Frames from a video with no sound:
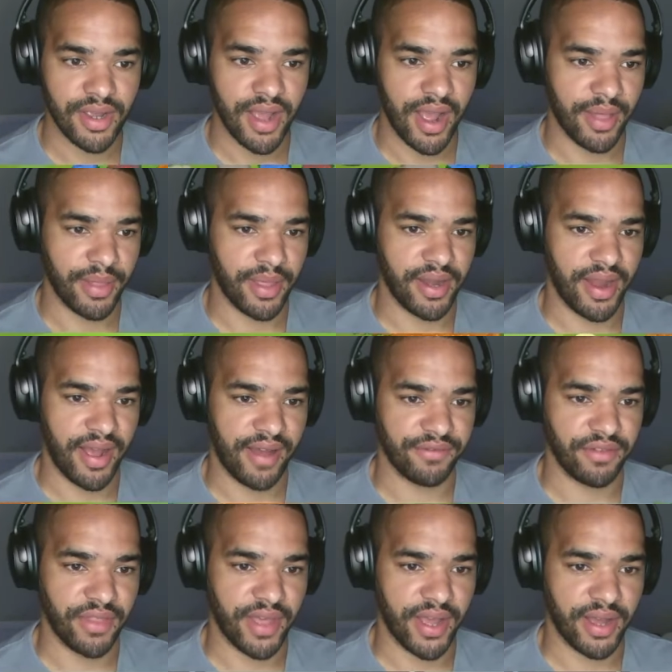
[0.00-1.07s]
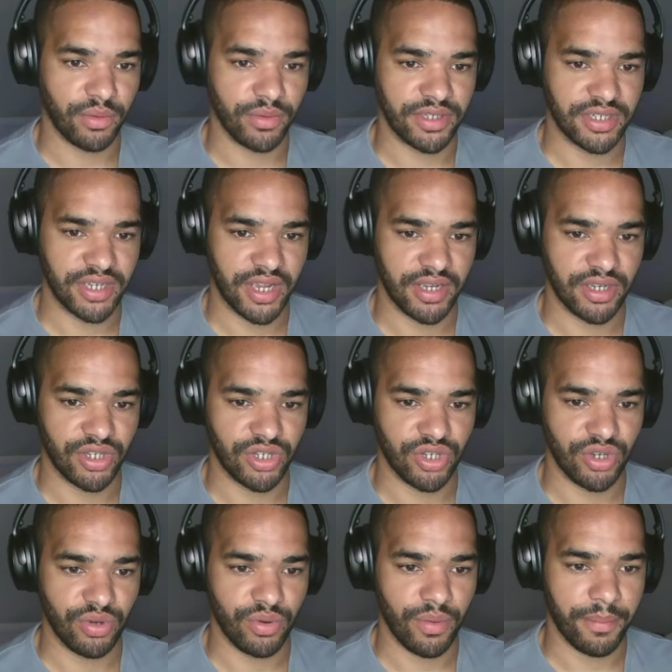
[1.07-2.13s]
And then after that, we take
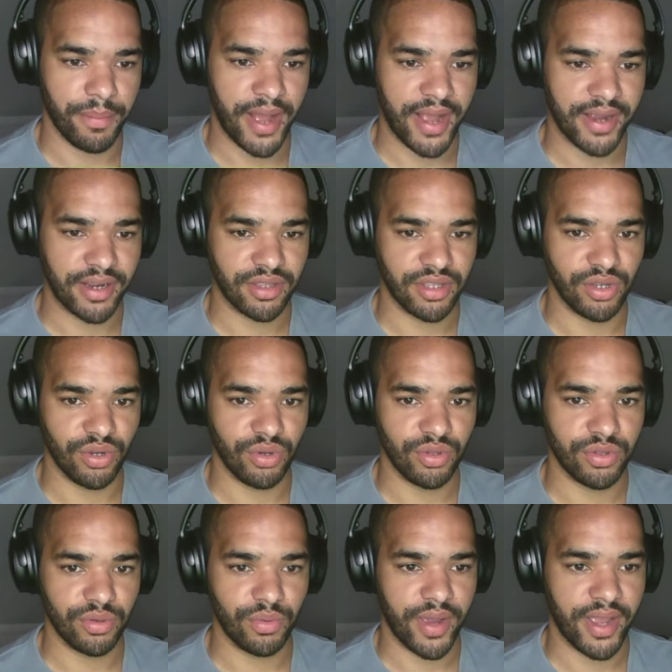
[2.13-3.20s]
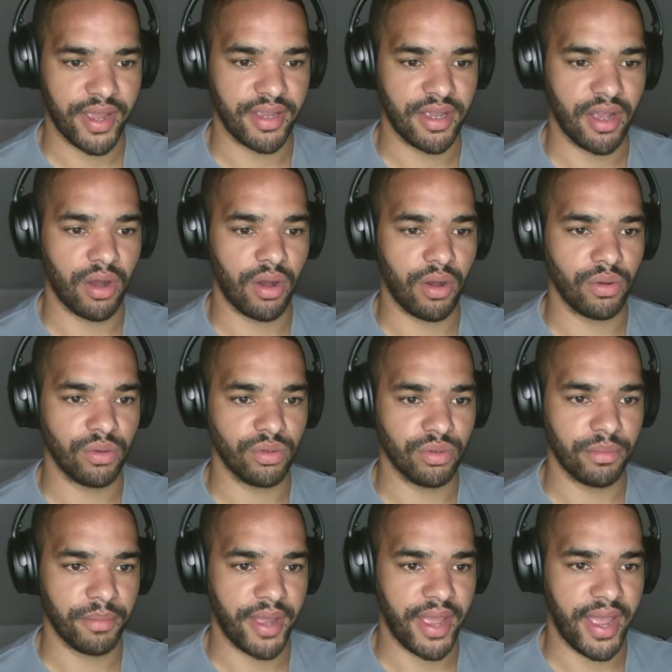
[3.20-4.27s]
you back the other way, hole
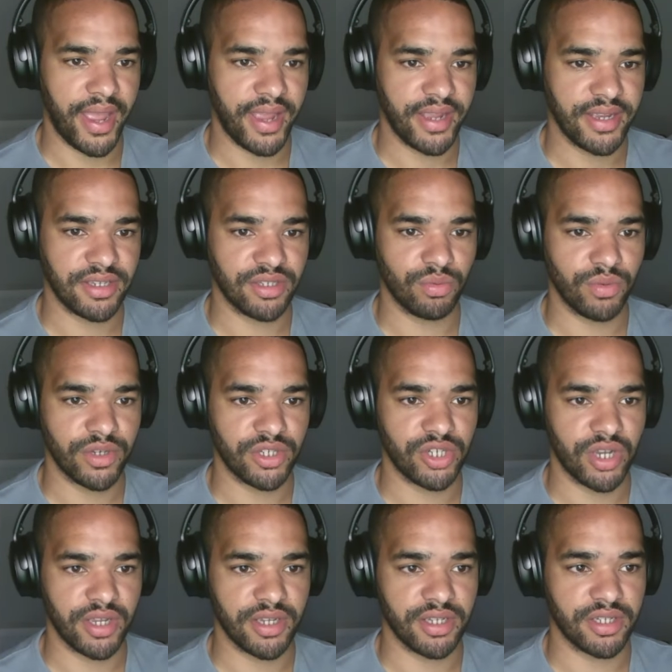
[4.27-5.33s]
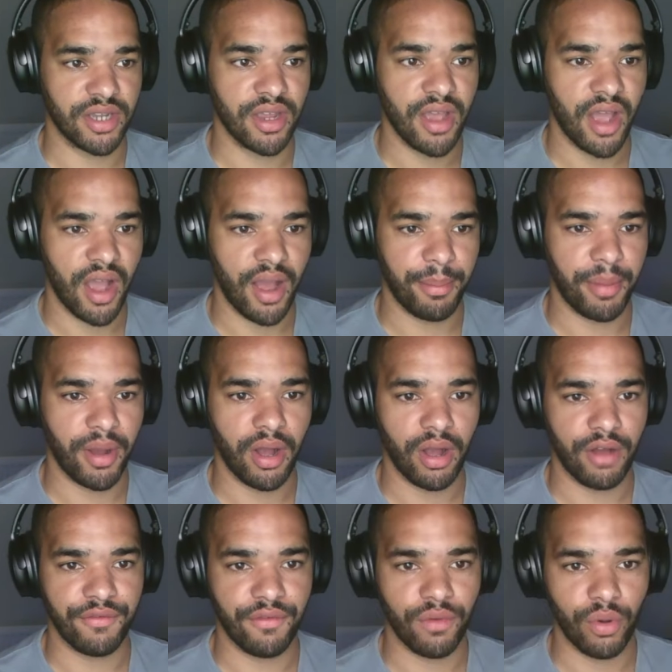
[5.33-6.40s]
number 8, which is a
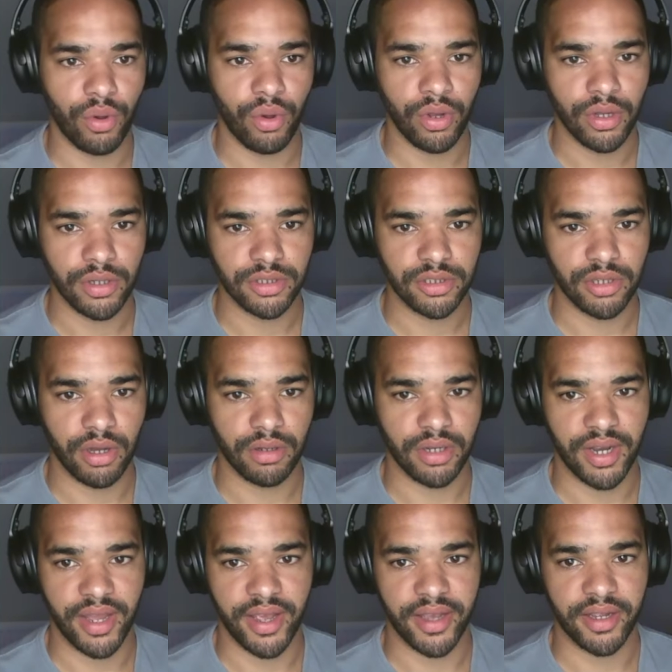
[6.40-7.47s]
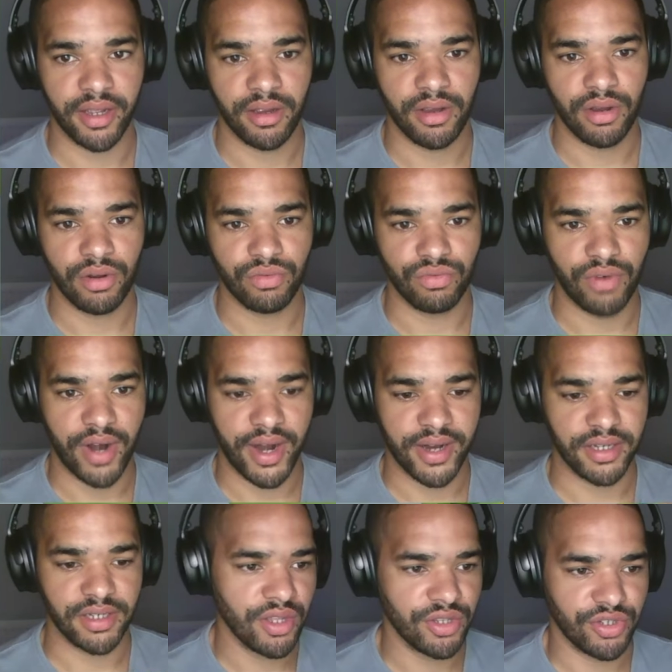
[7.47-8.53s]
par 4 dogleg right.
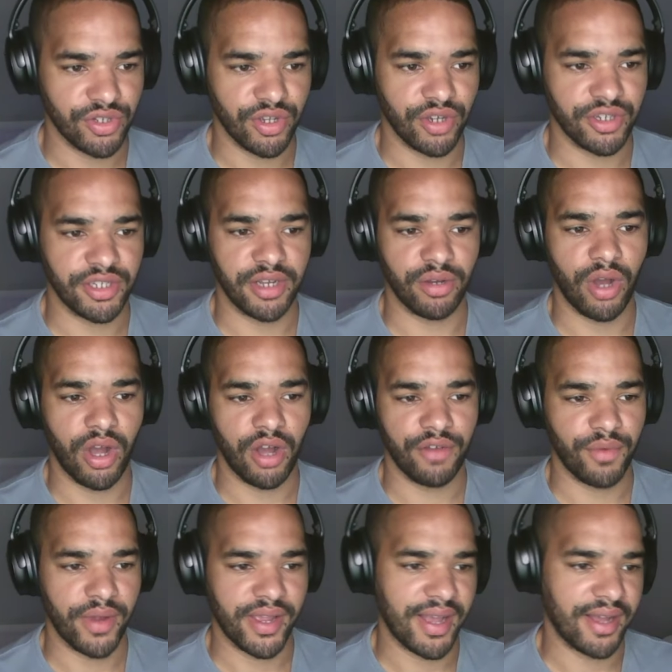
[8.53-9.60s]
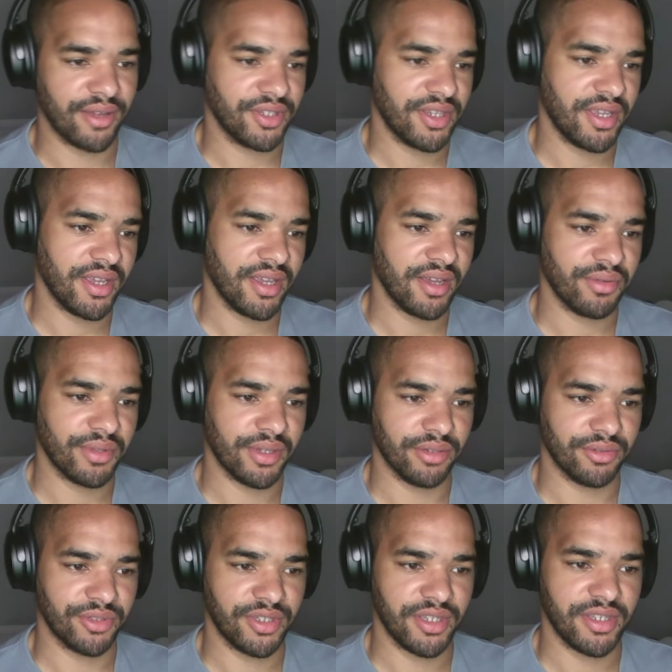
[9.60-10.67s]
So you got your little halfway house here with a little
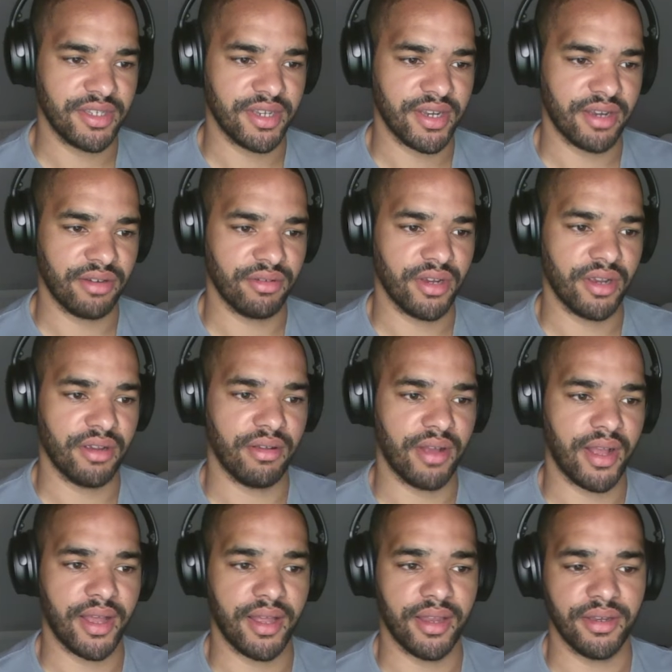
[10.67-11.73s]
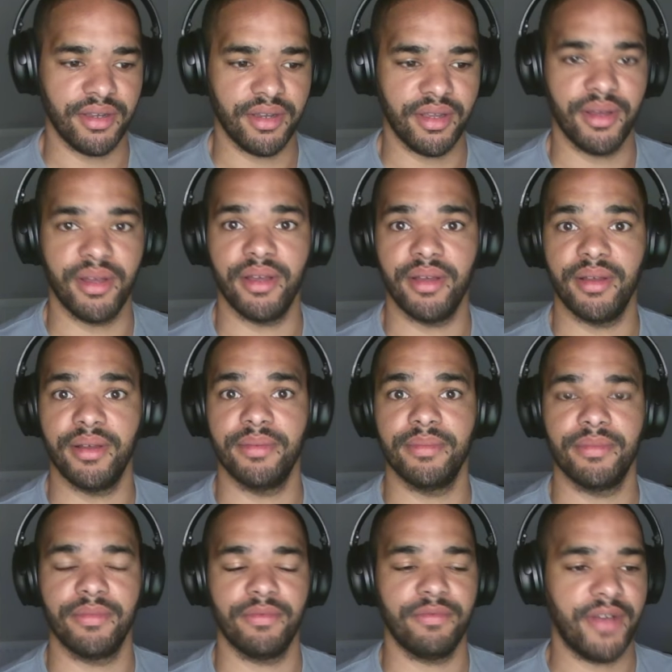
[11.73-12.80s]
seating area and a
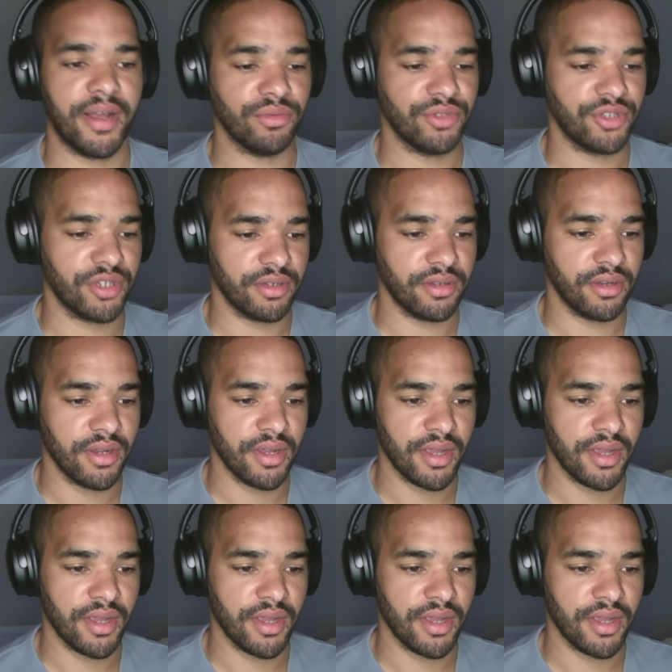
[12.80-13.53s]
fountain.